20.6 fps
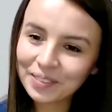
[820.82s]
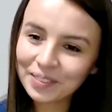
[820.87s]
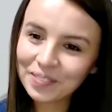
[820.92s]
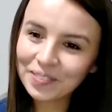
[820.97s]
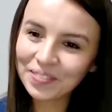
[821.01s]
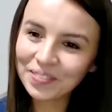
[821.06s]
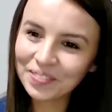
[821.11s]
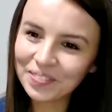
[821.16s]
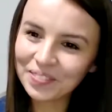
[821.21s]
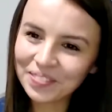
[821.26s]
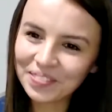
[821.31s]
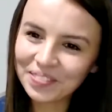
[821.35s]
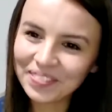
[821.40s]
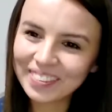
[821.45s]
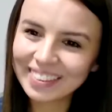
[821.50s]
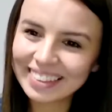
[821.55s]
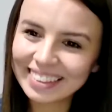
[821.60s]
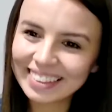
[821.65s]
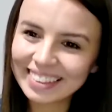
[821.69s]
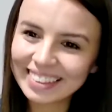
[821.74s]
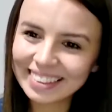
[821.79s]
A really good
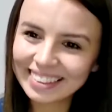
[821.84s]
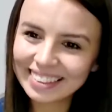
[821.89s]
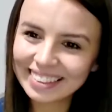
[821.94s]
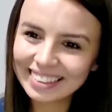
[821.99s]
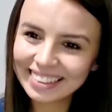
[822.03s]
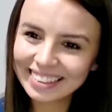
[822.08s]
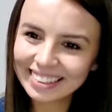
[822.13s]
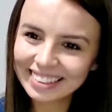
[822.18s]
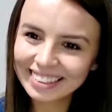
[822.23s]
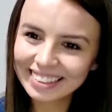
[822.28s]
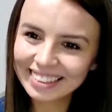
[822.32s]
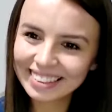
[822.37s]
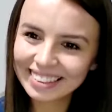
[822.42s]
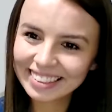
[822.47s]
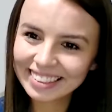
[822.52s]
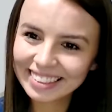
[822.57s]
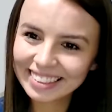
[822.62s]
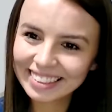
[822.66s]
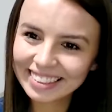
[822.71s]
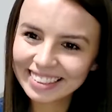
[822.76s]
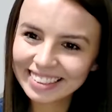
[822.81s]
voice to
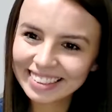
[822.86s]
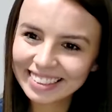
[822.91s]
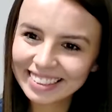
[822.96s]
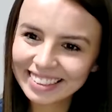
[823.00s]
see.